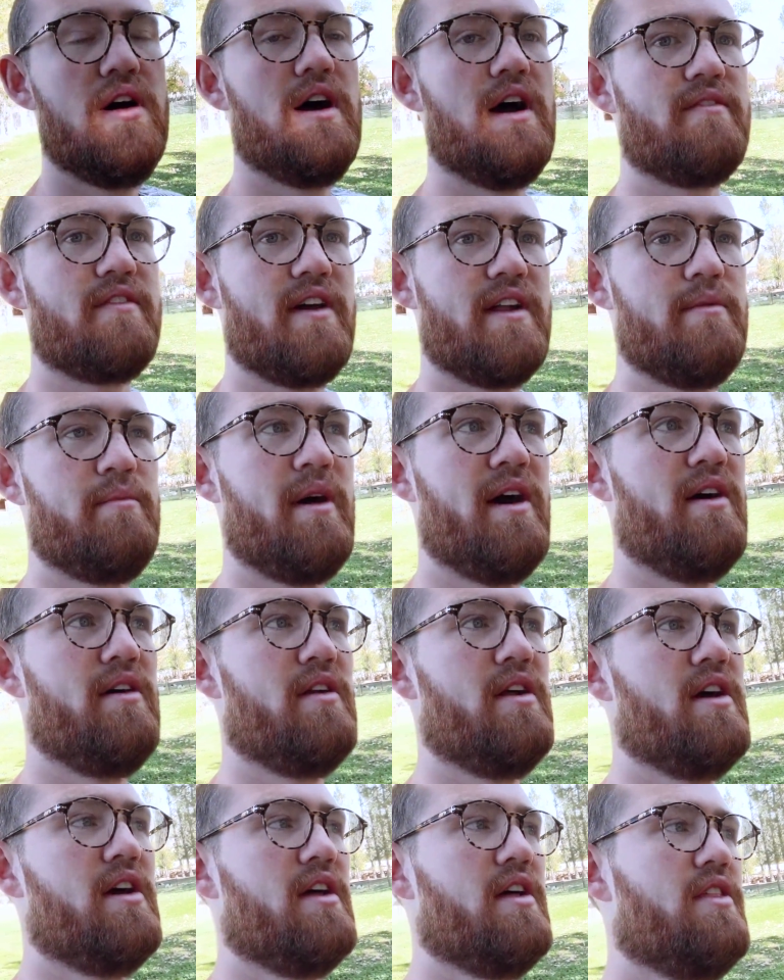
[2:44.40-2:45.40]
I've got about
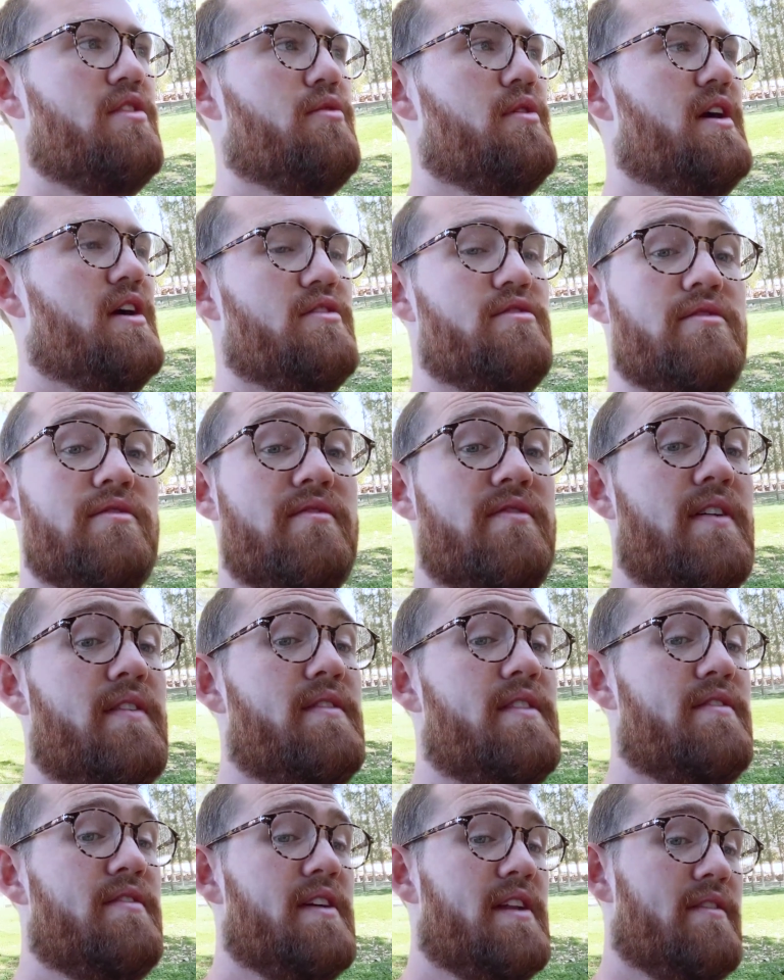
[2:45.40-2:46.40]

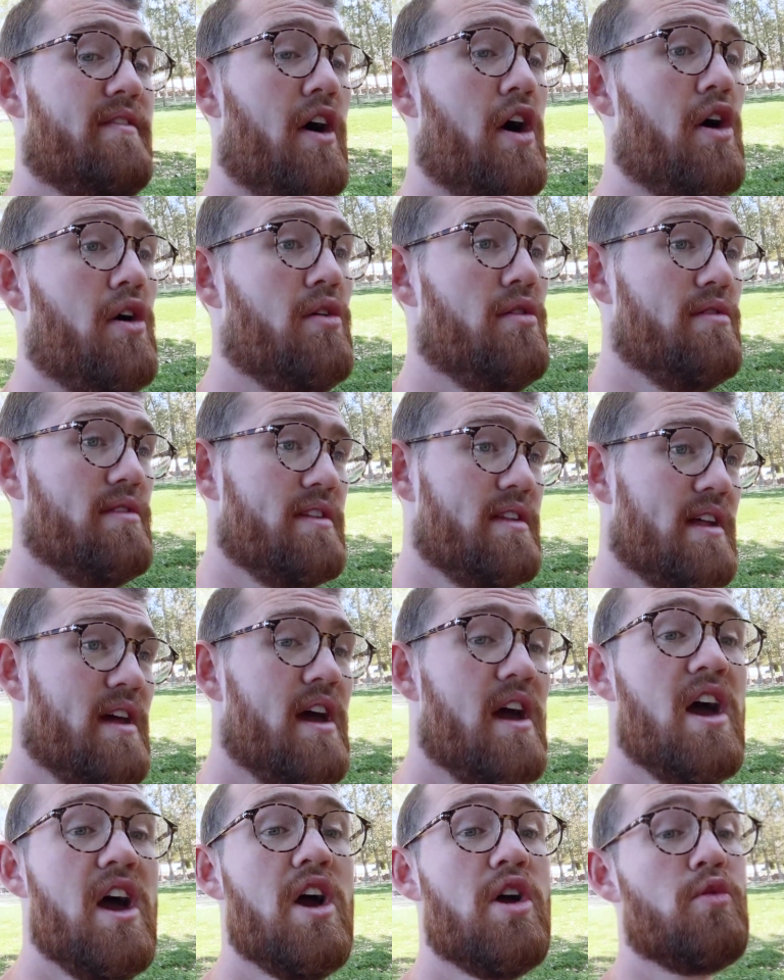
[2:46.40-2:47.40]
350 feet of hose
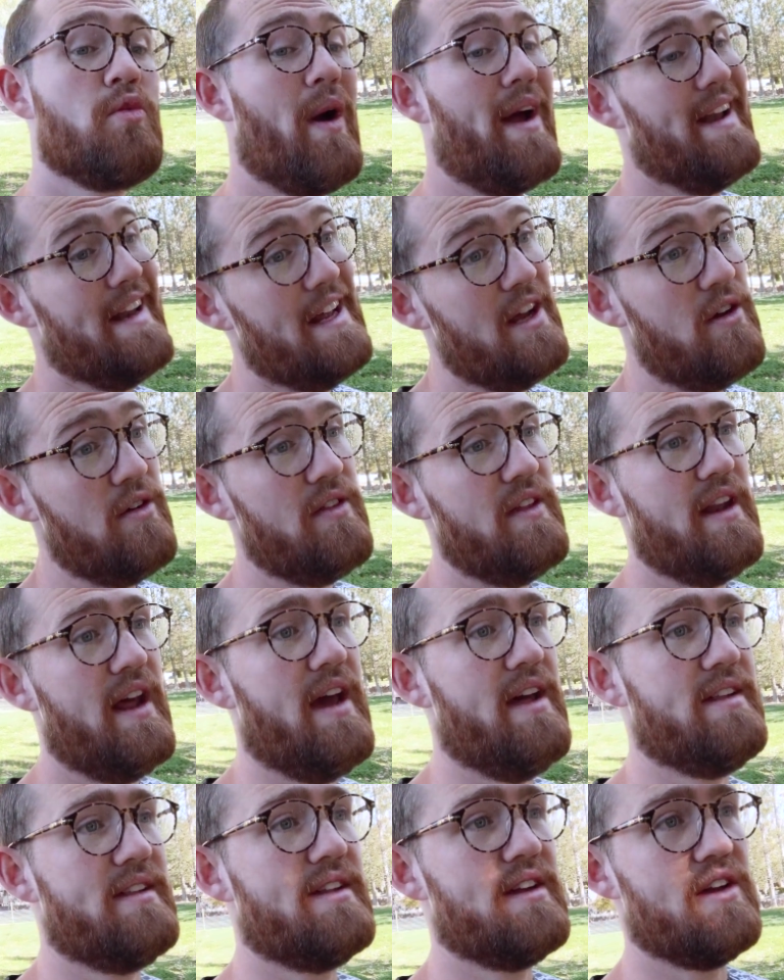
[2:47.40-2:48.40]
right here that
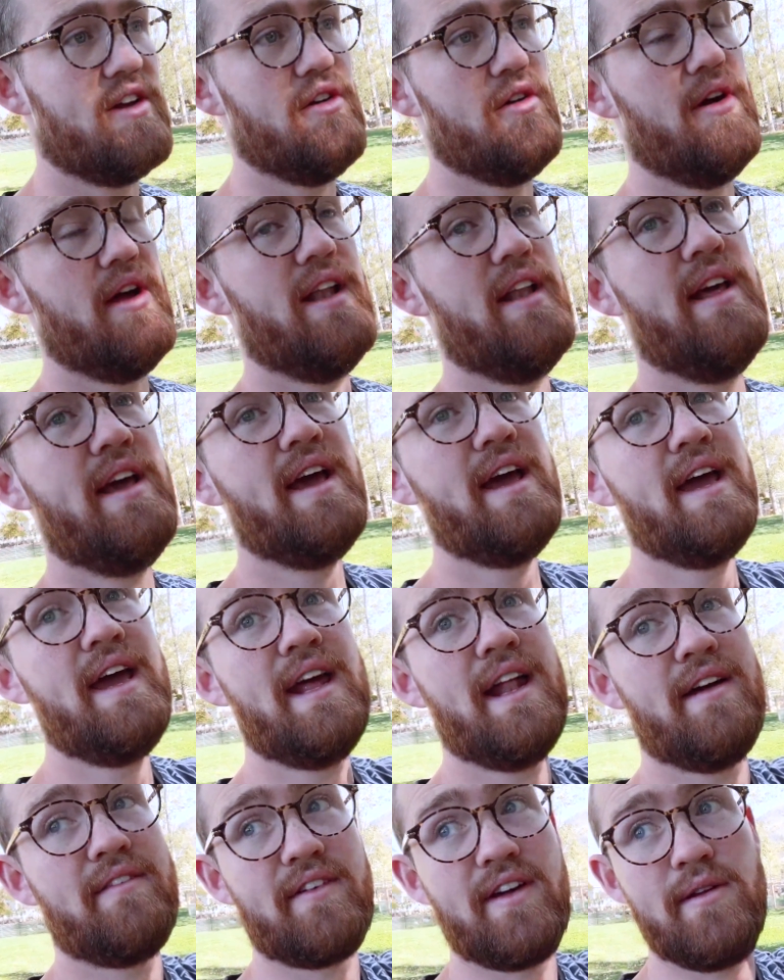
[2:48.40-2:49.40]
has to go in.
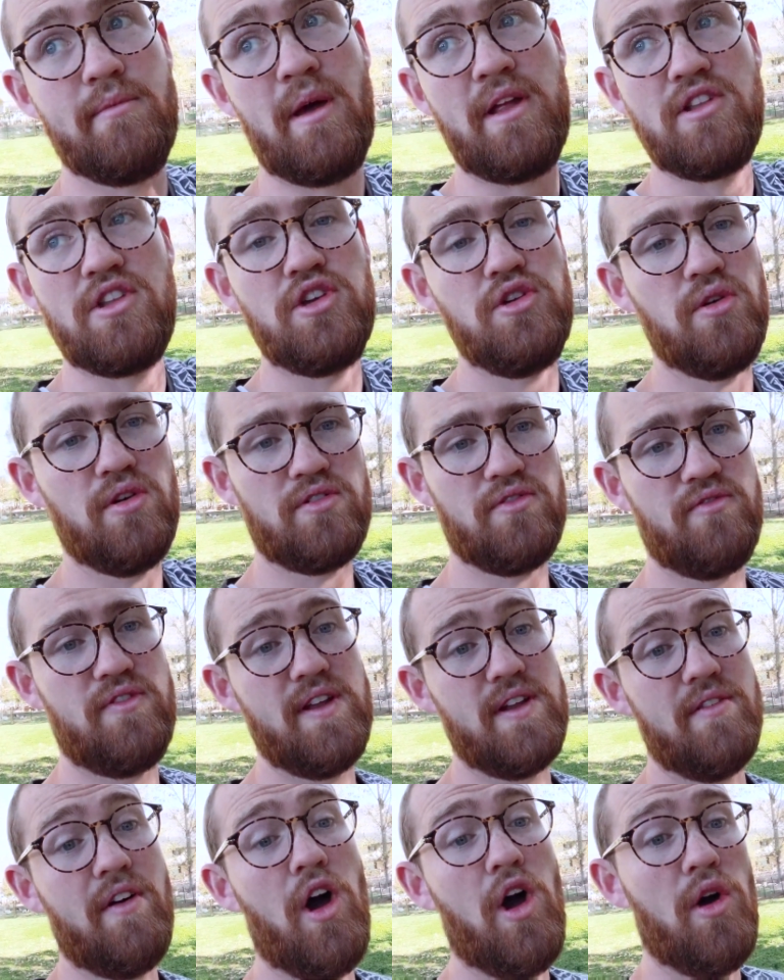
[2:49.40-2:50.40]
I've got about 200
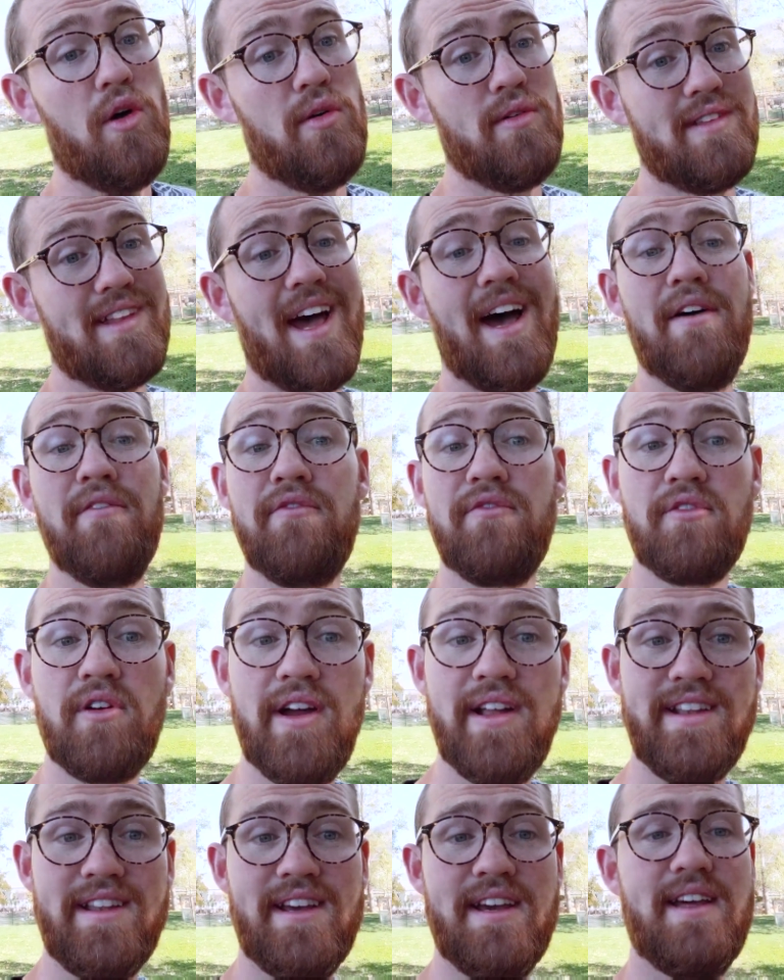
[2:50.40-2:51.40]
feet of hose up
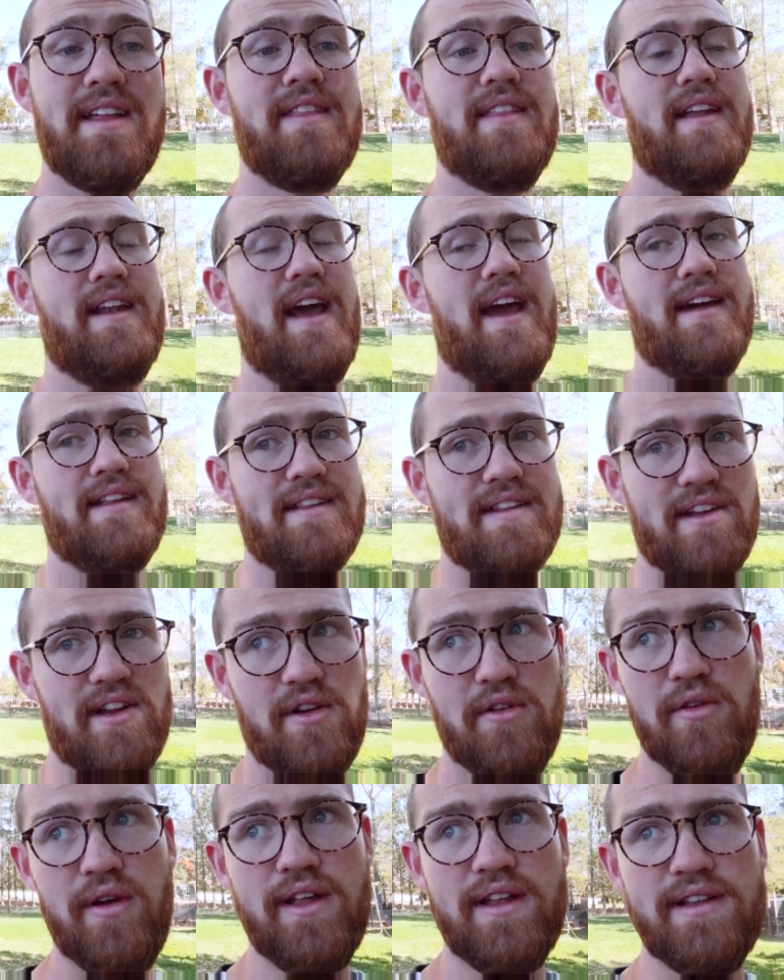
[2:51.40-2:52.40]
front that has to
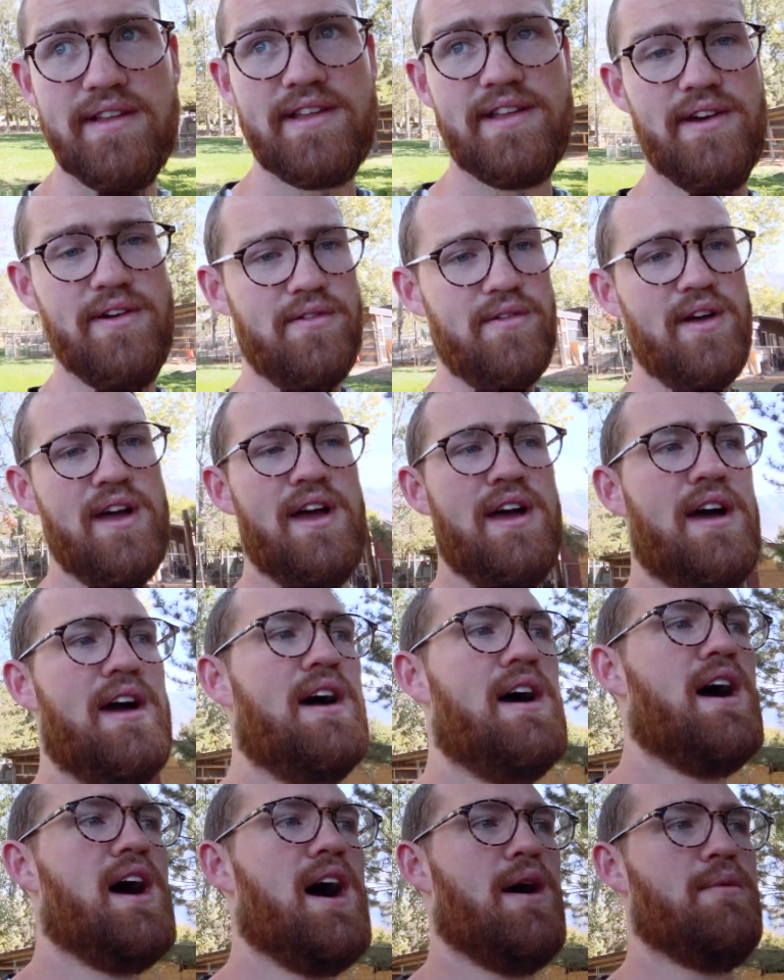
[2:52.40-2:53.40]
go in. So
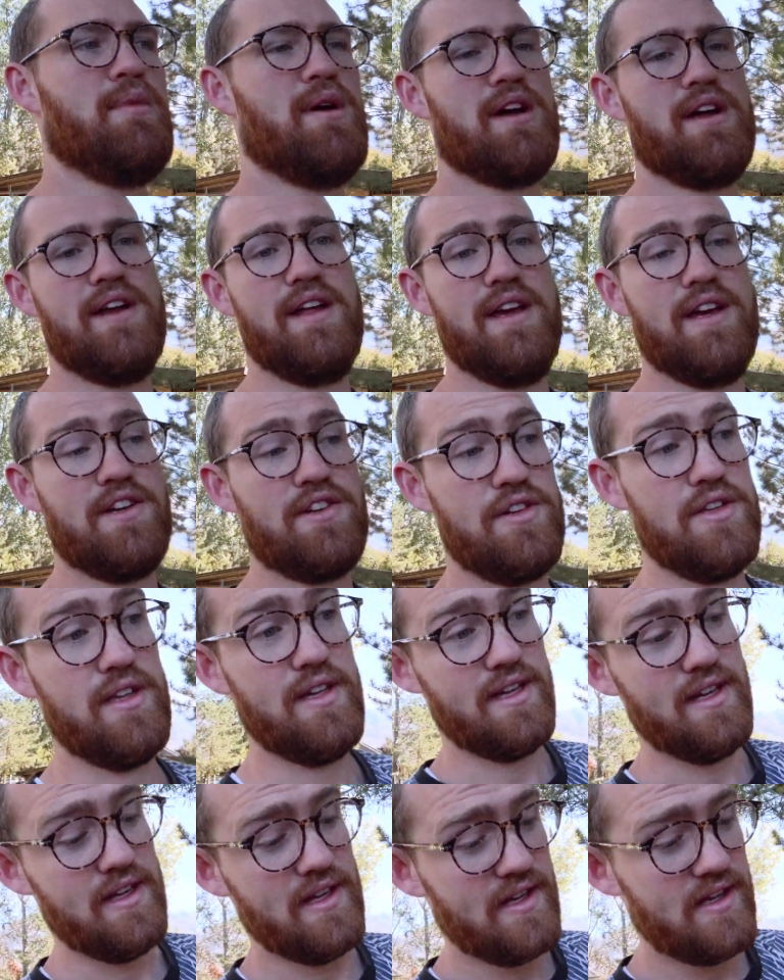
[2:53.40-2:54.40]
I'm not going to
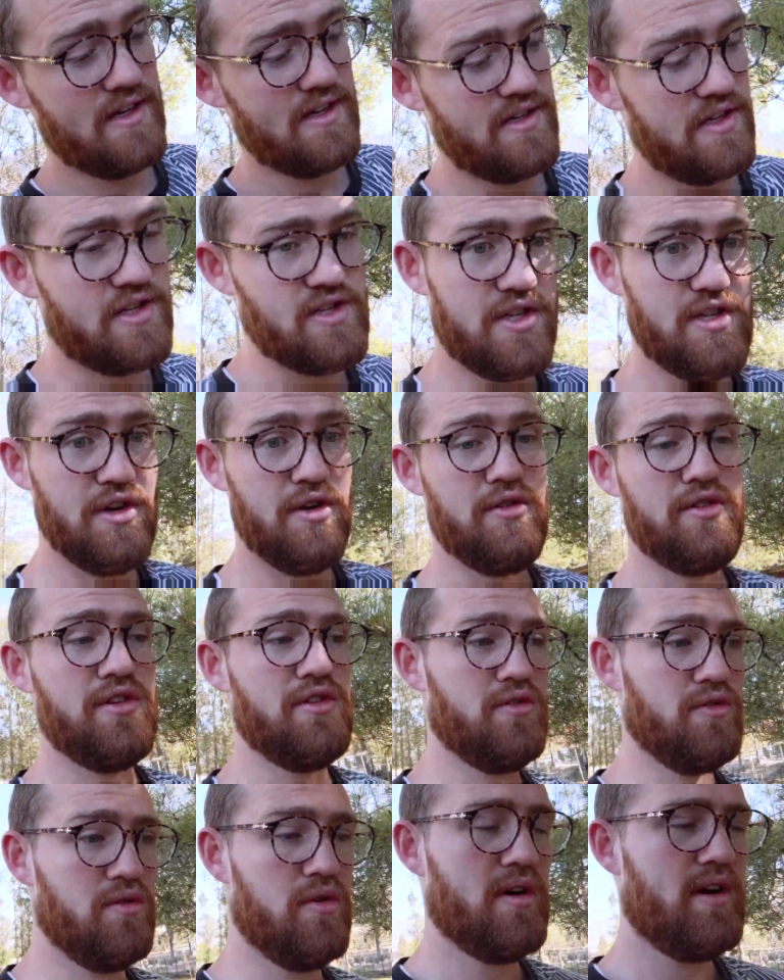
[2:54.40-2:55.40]
actually show
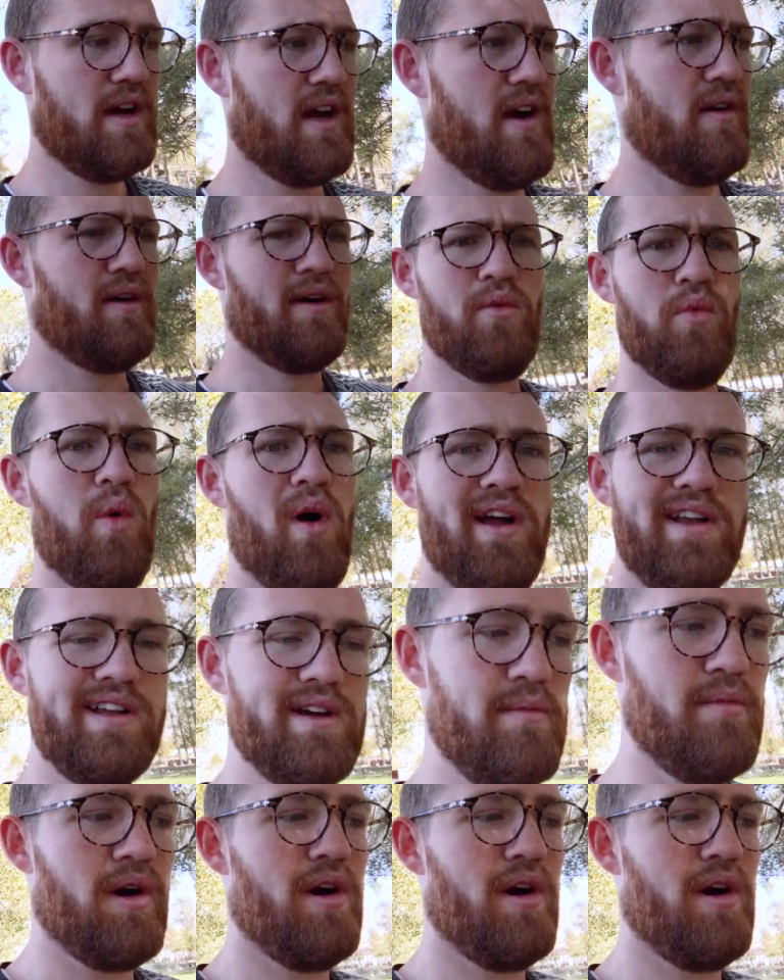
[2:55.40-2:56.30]
you how I wind up